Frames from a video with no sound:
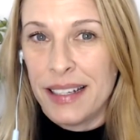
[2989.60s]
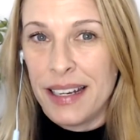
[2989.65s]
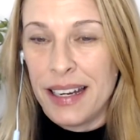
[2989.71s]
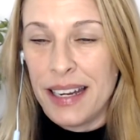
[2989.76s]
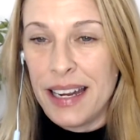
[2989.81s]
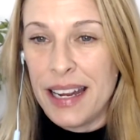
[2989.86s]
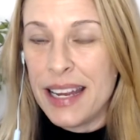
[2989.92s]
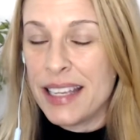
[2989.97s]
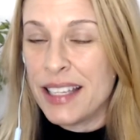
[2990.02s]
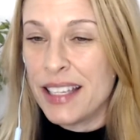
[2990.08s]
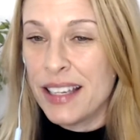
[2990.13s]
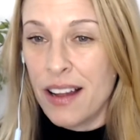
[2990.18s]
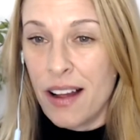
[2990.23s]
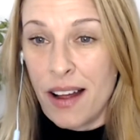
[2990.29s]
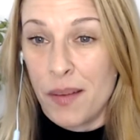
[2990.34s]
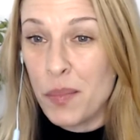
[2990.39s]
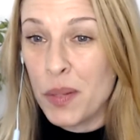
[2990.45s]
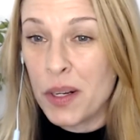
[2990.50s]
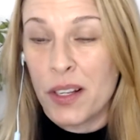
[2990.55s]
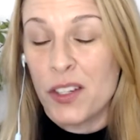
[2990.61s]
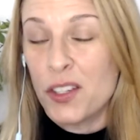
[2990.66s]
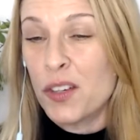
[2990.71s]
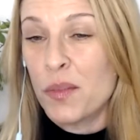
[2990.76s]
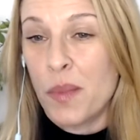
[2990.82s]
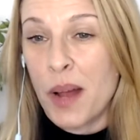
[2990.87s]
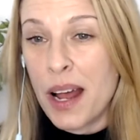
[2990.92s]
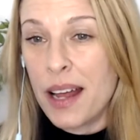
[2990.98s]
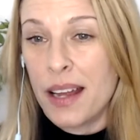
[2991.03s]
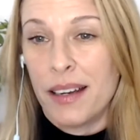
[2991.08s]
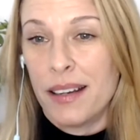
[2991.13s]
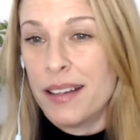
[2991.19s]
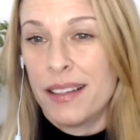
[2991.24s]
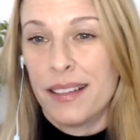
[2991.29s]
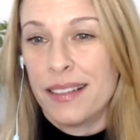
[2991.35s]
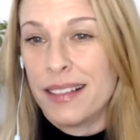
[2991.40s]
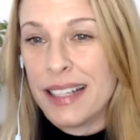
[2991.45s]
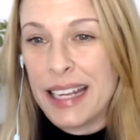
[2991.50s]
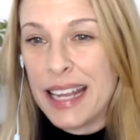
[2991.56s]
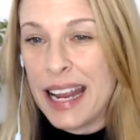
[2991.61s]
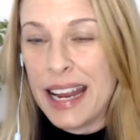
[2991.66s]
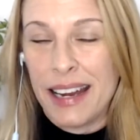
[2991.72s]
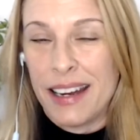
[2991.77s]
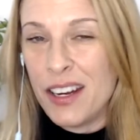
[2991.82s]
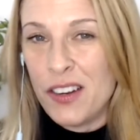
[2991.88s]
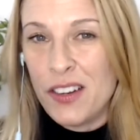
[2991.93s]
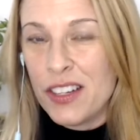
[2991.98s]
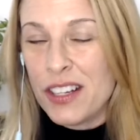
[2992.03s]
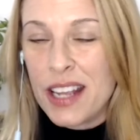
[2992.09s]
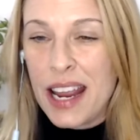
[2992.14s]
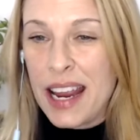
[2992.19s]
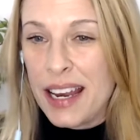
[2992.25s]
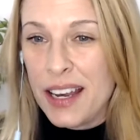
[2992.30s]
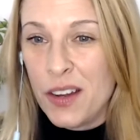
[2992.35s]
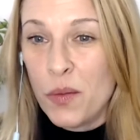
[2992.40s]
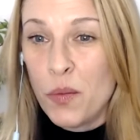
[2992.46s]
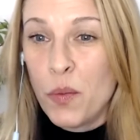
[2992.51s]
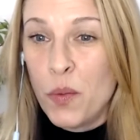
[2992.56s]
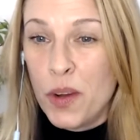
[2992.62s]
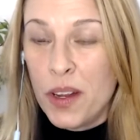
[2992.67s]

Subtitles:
It's not, because your mind can't, you just can't do,